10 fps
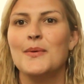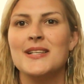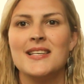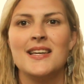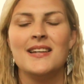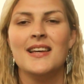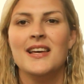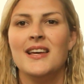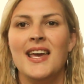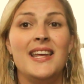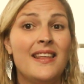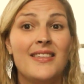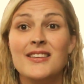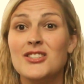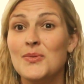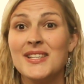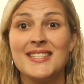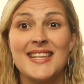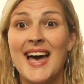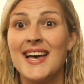It wasn't anything to
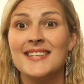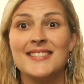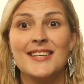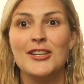excess.